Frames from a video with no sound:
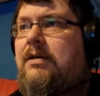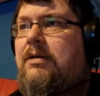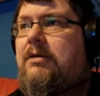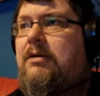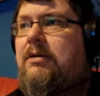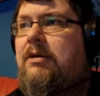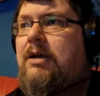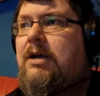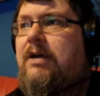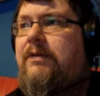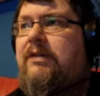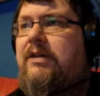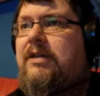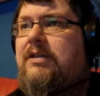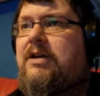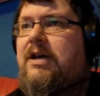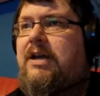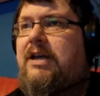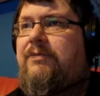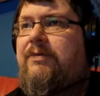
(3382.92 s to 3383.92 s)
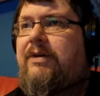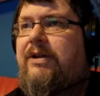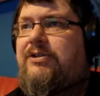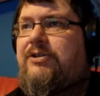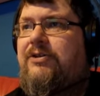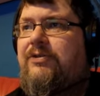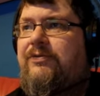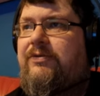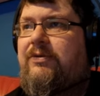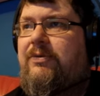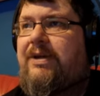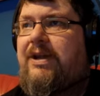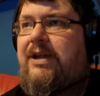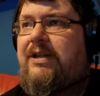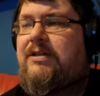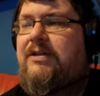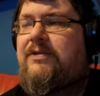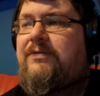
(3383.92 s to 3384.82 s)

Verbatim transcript: You look over the tiny red jewel for a minute